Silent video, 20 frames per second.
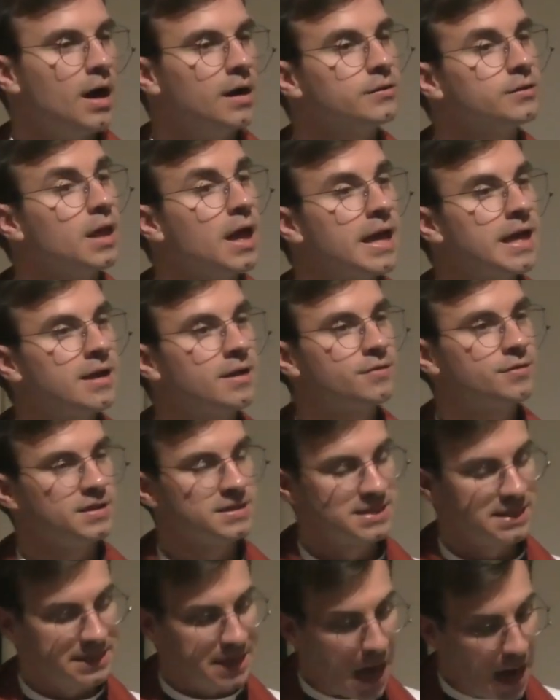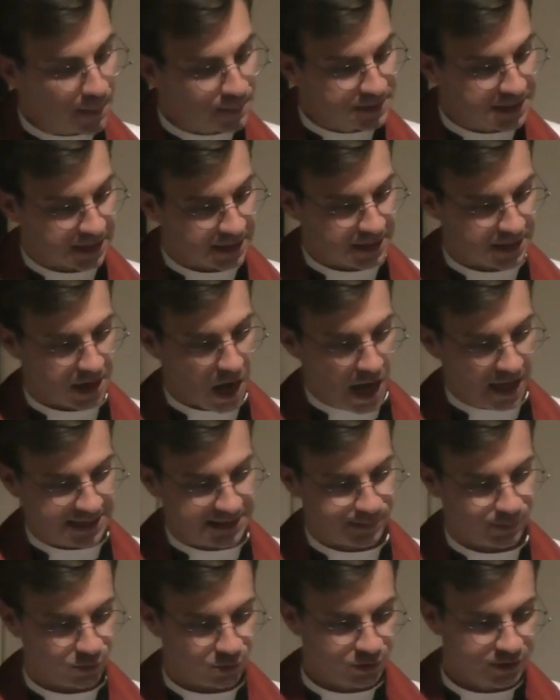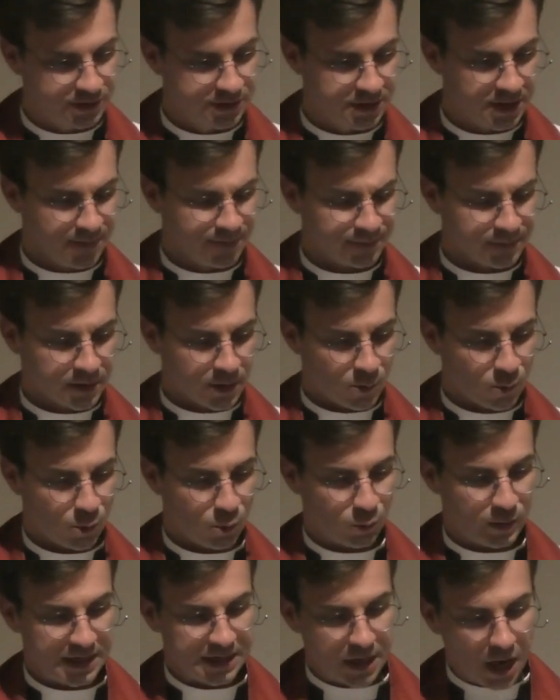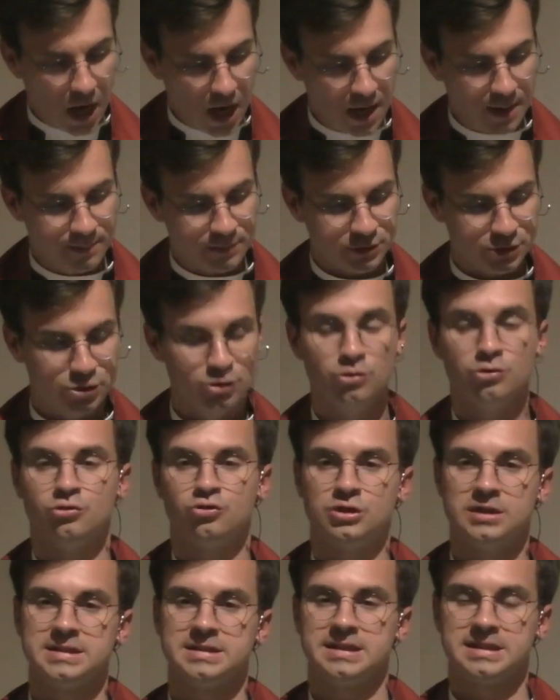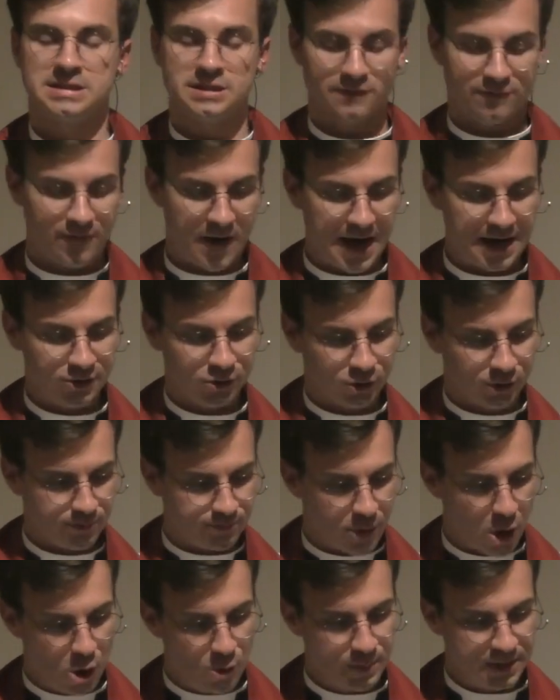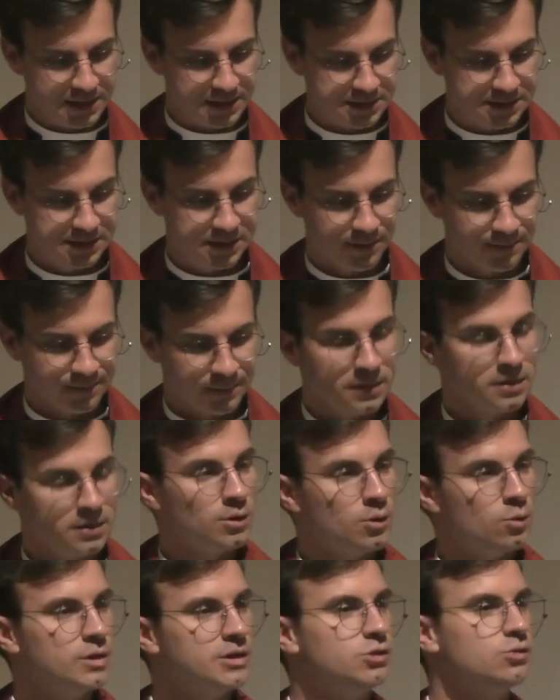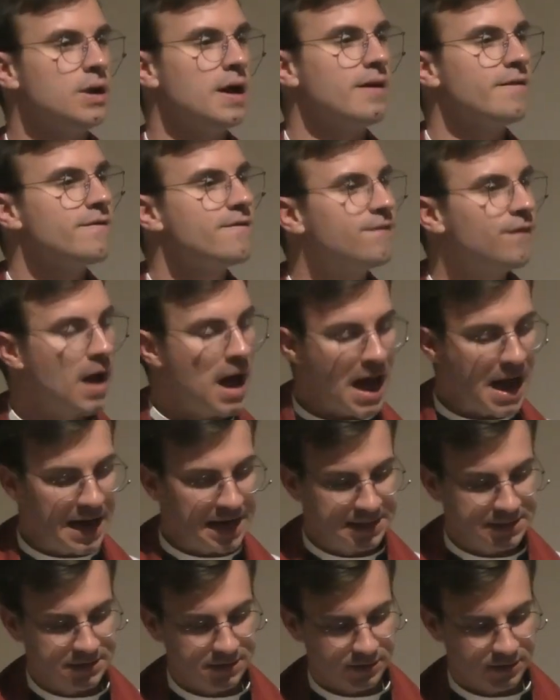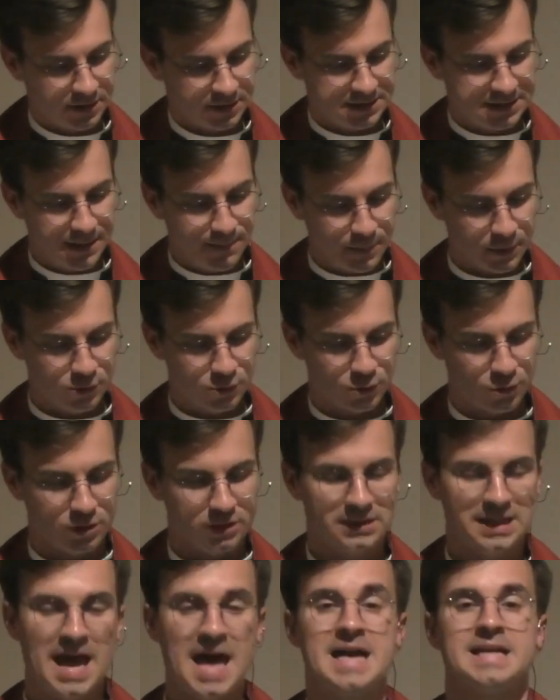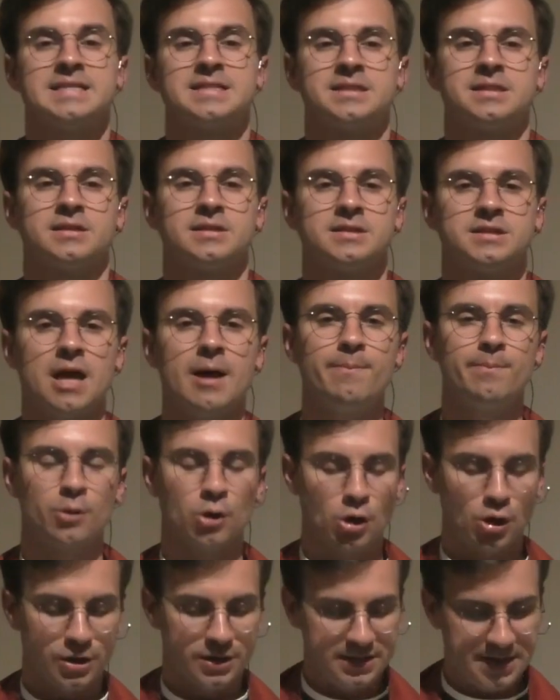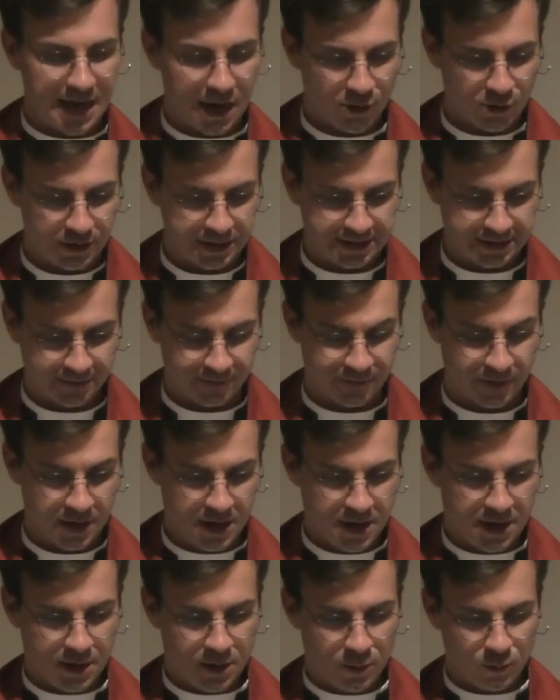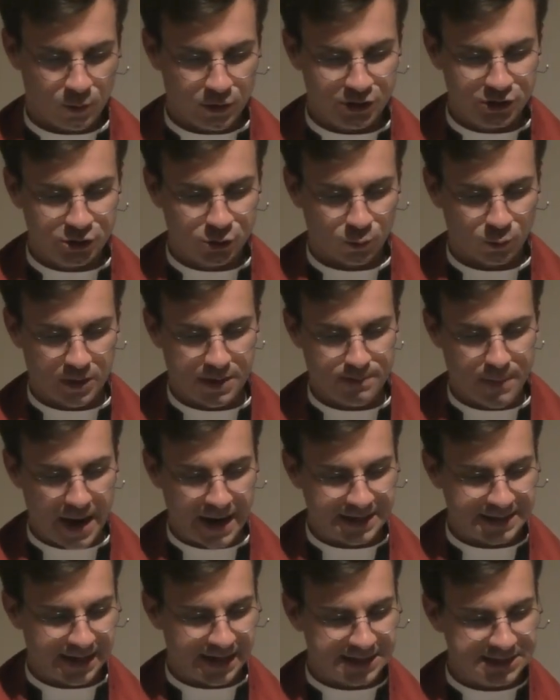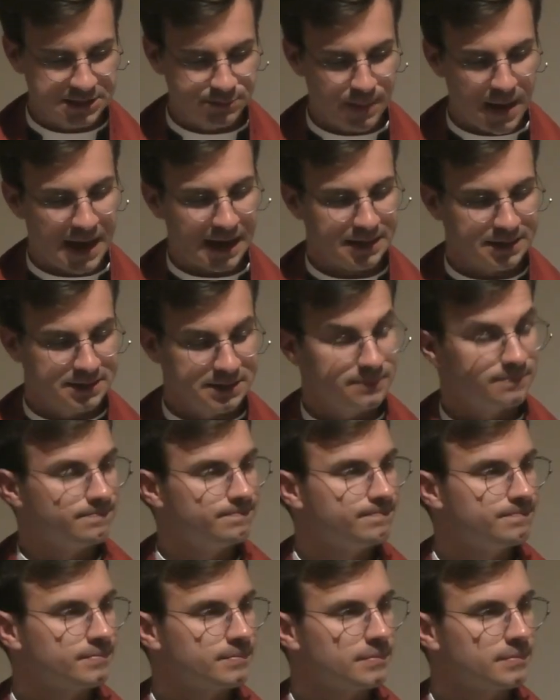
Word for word: Unlike the synoptic gospels, when we come to Jesus' final moments, we do not find the typical Last Supper narrative, which we might expect.